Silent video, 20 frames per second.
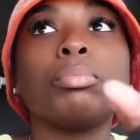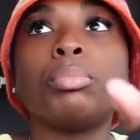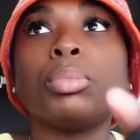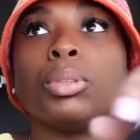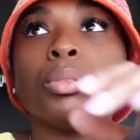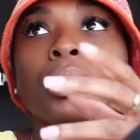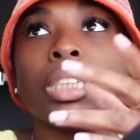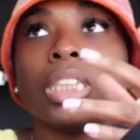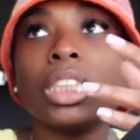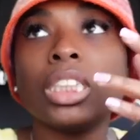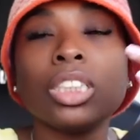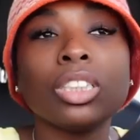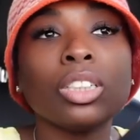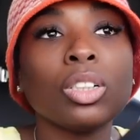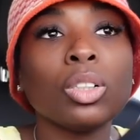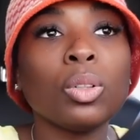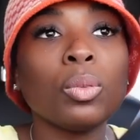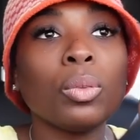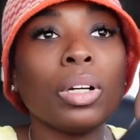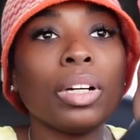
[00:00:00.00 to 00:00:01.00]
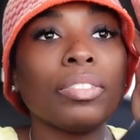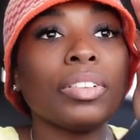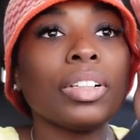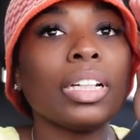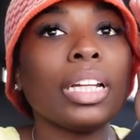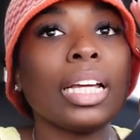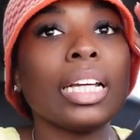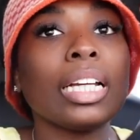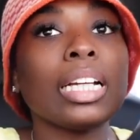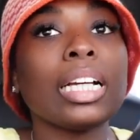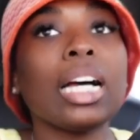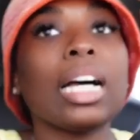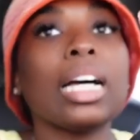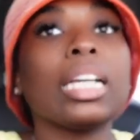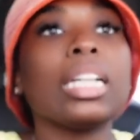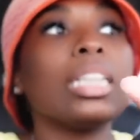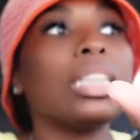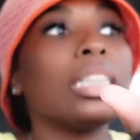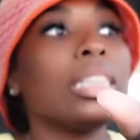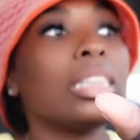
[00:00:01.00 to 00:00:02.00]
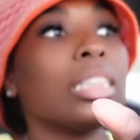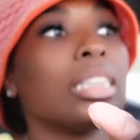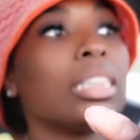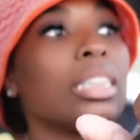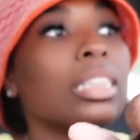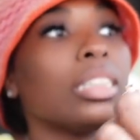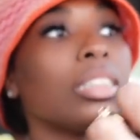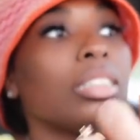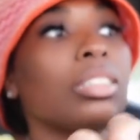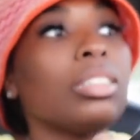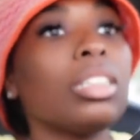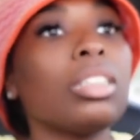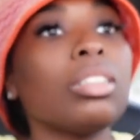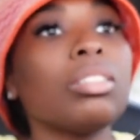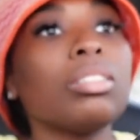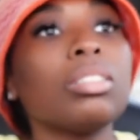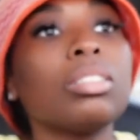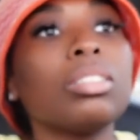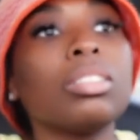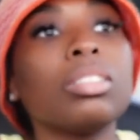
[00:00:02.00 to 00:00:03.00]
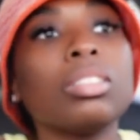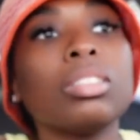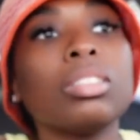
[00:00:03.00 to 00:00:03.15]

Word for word: beautician or whoever like kind of, you know,